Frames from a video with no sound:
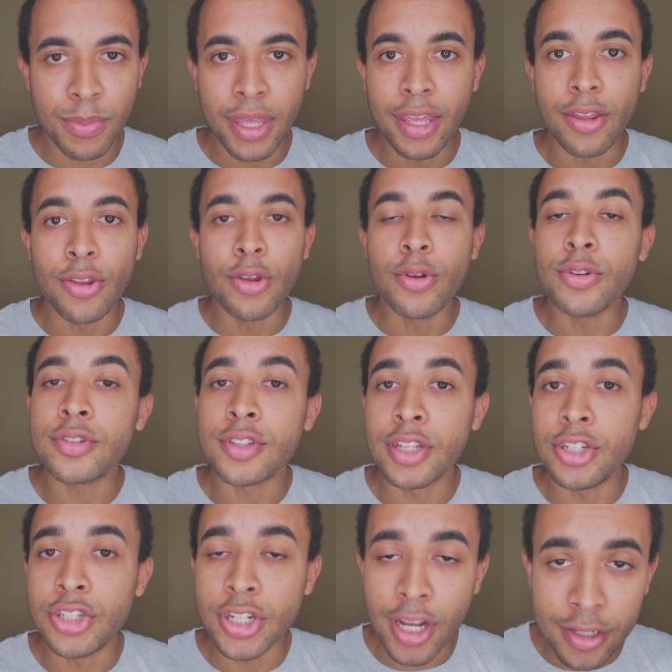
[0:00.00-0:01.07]
being used to
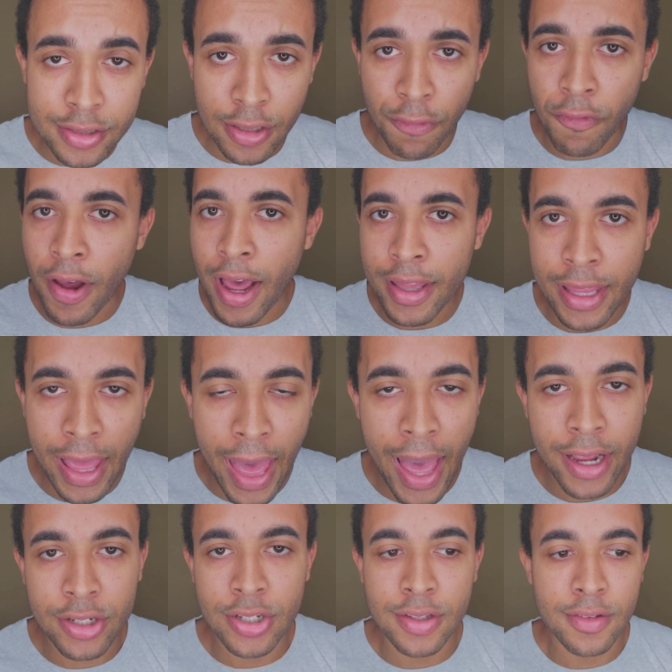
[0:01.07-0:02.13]
justify the
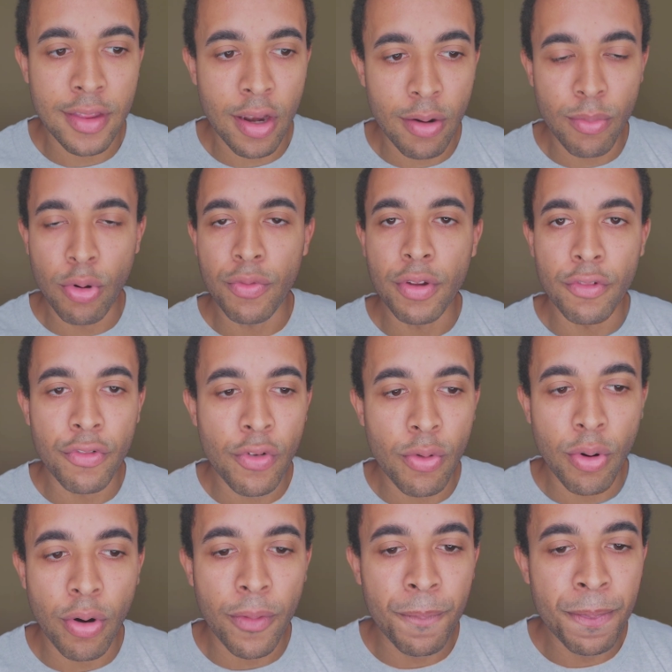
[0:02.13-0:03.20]
actions that are moving
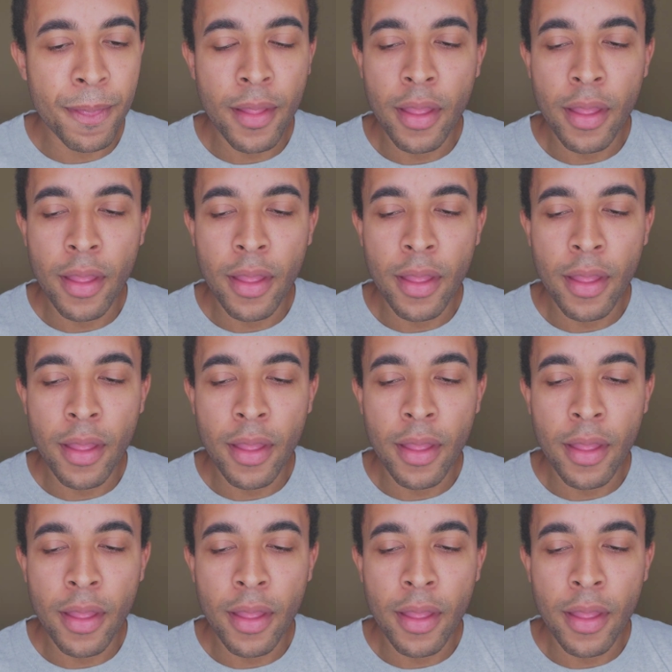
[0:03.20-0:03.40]
forward.